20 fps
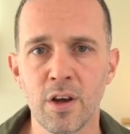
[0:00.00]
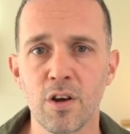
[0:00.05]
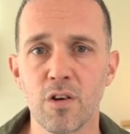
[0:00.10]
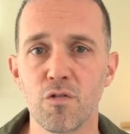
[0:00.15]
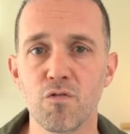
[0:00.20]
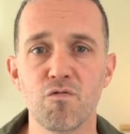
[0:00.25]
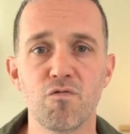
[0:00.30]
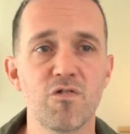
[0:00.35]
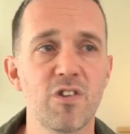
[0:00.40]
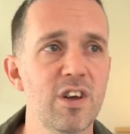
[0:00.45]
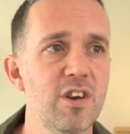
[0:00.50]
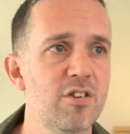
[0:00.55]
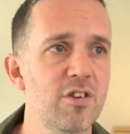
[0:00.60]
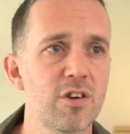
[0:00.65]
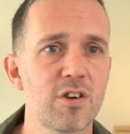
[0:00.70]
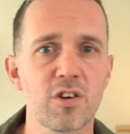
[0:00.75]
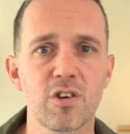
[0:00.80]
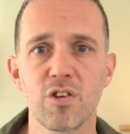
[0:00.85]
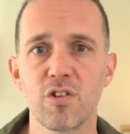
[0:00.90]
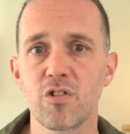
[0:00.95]

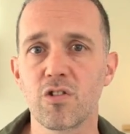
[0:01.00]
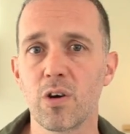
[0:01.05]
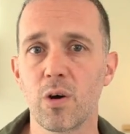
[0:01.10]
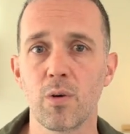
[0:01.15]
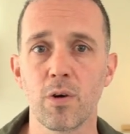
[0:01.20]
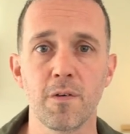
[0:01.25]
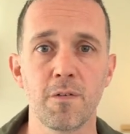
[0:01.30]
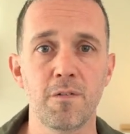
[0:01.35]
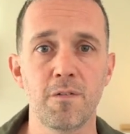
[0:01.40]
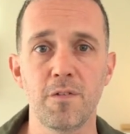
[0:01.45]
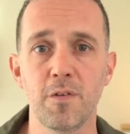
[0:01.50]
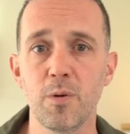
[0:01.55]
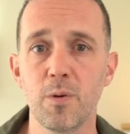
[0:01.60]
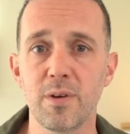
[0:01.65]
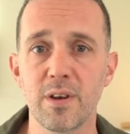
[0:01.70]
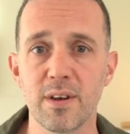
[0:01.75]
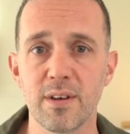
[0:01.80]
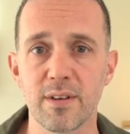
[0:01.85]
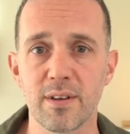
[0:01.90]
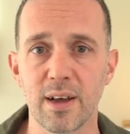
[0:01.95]
rigid control of
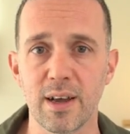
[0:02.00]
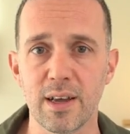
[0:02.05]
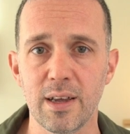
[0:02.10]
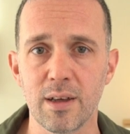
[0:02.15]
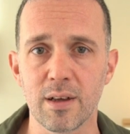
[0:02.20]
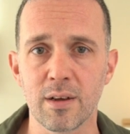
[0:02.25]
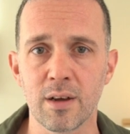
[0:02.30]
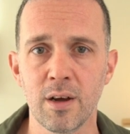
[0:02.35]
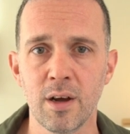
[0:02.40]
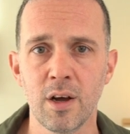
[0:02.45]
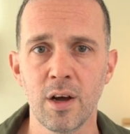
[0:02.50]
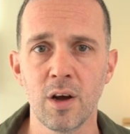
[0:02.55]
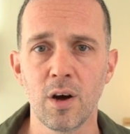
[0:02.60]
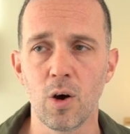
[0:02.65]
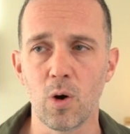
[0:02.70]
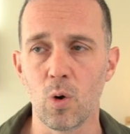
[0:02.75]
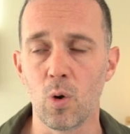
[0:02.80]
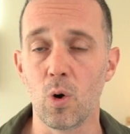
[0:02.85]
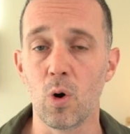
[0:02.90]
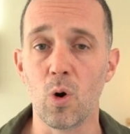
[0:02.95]
food intake,
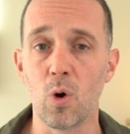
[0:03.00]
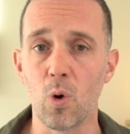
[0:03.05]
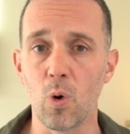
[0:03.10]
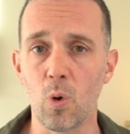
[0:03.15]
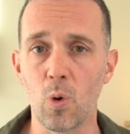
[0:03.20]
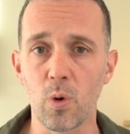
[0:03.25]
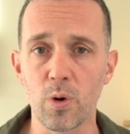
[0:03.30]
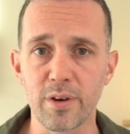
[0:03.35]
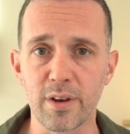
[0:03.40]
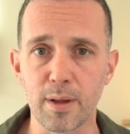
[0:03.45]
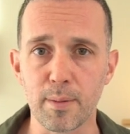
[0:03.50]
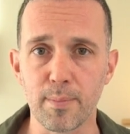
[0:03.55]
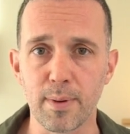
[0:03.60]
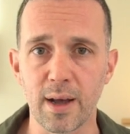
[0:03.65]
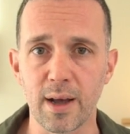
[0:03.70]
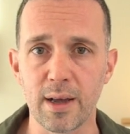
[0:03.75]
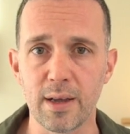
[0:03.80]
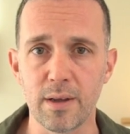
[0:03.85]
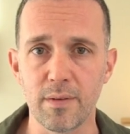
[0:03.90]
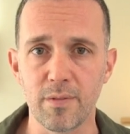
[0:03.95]
or hoarding
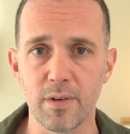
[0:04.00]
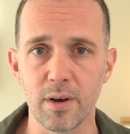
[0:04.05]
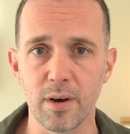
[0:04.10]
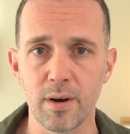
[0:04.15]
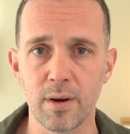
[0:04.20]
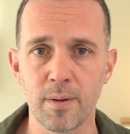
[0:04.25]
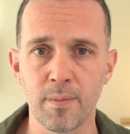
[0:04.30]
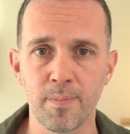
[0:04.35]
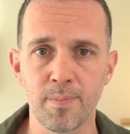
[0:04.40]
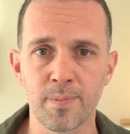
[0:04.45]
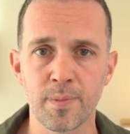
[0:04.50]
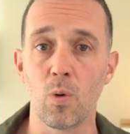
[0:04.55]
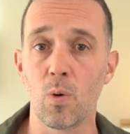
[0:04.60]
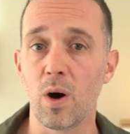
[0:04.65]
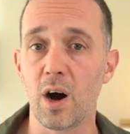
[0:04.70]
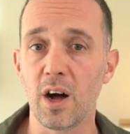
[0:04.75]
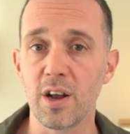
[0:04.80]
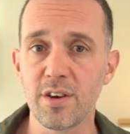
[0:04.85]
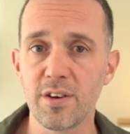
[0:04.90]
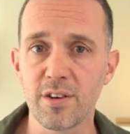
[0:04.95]
behaviour, or
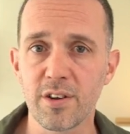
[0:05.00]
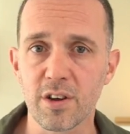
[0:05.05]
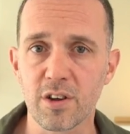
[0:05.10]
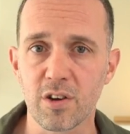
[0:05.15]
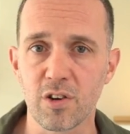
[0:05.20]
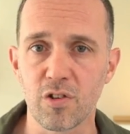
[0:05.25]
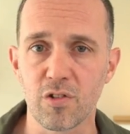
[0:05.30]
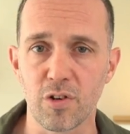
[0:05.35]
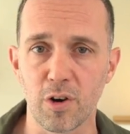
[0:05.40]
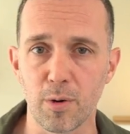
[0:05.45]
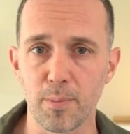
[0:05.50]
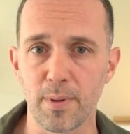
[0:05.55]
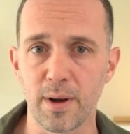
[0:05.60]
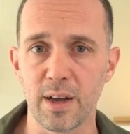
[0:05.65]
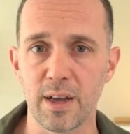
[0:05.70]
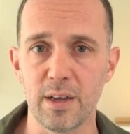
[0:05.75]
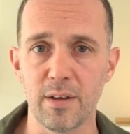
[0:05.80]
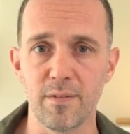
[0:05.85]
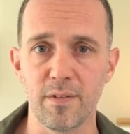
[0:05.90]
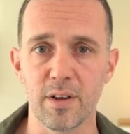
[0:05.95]
under-controlled
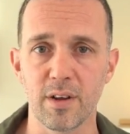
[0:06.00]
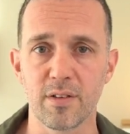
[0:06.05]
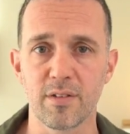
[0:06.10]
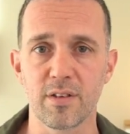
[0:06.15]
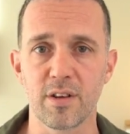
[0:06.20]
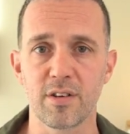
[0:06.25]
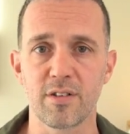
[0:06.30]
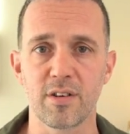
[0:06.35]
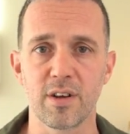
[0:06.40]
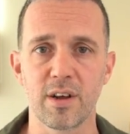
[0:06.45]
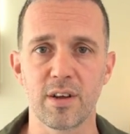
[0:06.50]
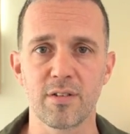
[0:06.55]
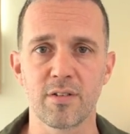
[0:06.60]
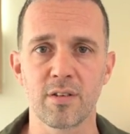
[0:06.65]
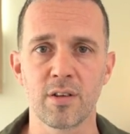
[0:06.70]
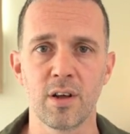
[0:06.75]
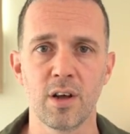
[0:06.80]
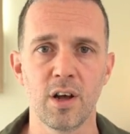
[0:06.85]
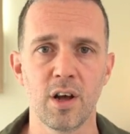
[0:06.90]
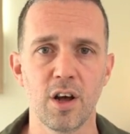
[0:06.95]
behaviour such
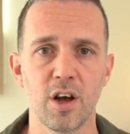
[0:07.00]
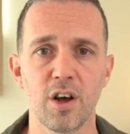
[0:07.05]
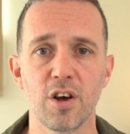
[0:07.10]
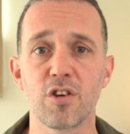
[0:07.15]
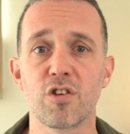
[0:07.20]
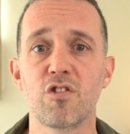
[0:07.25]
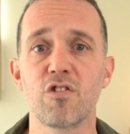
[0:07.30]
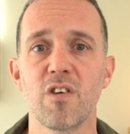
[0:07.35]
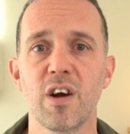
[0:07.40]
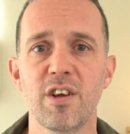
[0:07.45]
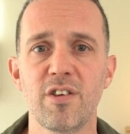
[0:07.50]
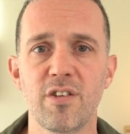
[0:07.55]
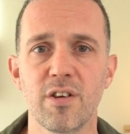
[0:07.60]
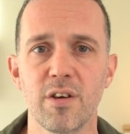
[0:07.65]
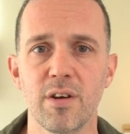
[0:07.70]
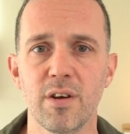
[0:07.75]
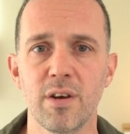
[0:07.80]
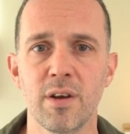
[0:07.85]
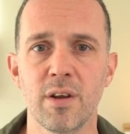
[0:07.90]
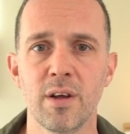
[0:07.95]
as
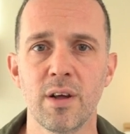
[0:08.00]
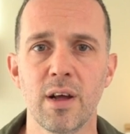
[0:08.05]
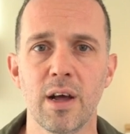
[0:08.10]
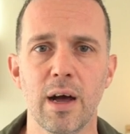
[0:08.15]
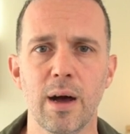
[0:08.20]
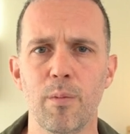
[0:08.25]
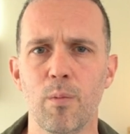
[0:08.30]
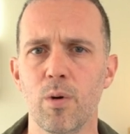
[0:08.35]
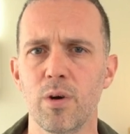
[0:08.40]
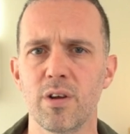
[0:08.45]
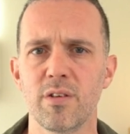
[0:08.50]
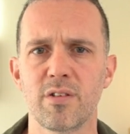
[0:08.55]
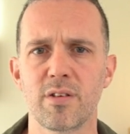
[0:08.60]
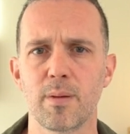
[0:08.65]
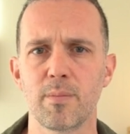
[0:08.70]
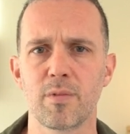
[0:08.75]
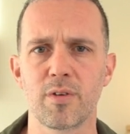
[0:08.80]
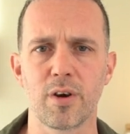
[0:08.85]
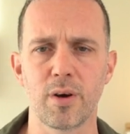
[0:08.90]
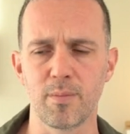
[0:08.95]
aggression and what is
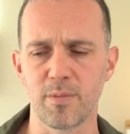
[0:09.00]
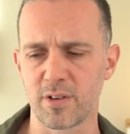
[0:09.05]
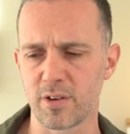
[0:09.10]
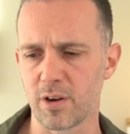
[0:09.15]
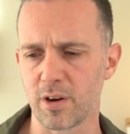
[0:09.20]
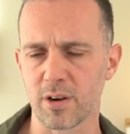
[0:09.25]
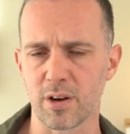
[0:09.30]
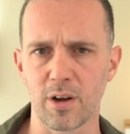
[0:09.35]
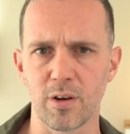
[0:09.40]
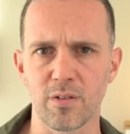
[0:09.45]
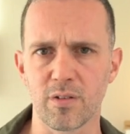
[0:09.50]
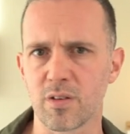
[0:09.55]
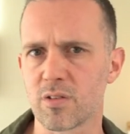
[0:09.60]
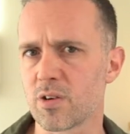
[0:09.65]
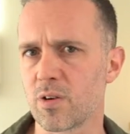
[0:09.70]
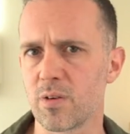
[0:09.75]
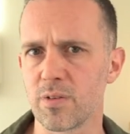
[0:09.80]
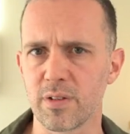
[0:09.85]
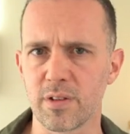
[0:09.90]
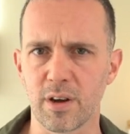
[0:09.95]
sometimes diagnosed as
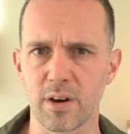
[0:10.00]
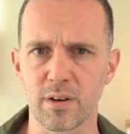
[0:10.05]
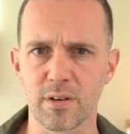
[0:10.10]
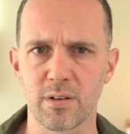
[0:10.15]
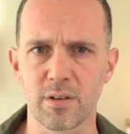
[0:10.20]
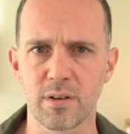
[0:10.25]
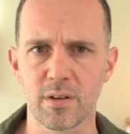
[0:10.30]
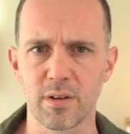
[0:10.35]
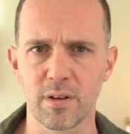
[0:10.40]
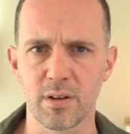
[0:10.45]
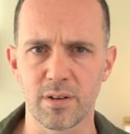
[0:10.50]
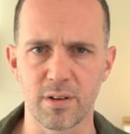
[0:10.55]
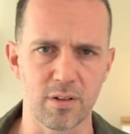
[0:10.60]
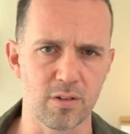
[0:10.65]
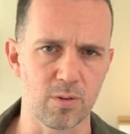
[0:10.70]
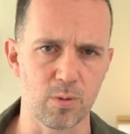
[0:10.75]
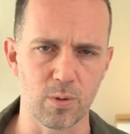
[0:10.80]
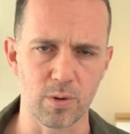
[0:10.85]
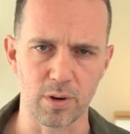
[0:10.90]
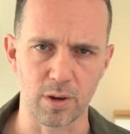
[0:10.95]
conduct
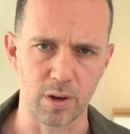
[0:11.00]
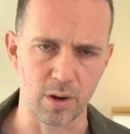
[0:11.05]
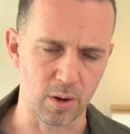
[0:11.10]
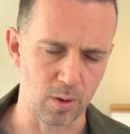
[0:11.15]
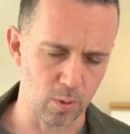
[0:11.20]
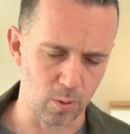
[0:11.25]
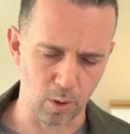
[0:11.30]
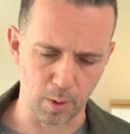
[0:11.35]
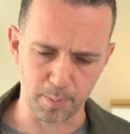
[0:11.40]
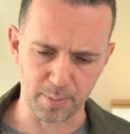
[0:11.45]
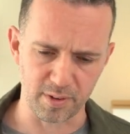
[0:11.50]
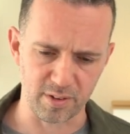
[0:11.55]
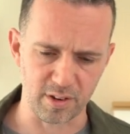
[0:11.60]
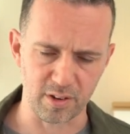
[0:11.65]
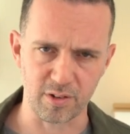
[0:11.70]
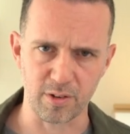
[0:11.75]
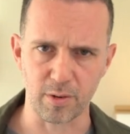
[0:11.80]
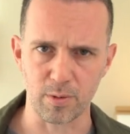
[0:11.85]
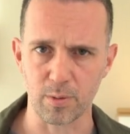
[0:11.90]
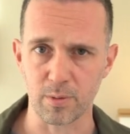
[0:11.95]
disorder or
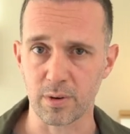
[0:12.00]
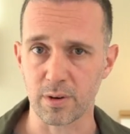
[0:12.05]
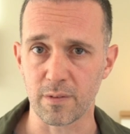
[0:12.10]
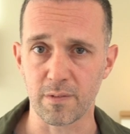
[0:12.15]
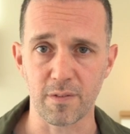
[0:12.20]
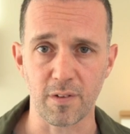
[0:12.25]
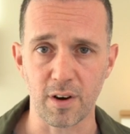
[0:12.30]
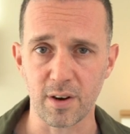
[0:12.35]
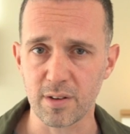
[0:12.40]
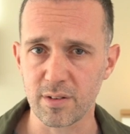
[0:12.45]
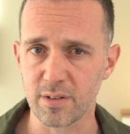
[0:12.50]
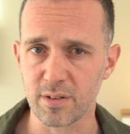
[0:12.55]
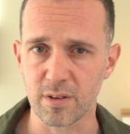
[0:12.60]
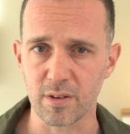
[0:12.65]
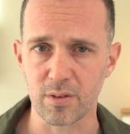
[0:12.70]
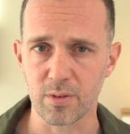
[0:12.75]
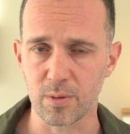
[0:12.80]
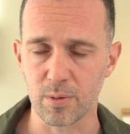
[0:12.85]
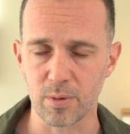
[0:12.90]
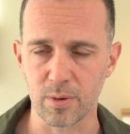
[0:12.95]
oppositional defiance
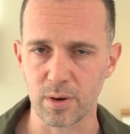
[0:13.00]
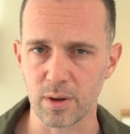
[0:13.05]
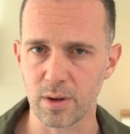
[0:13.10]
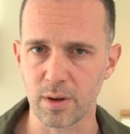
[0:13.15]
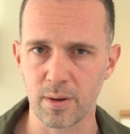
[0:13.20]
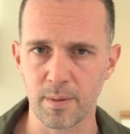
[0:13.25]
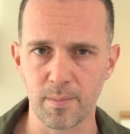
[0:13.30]
disorder.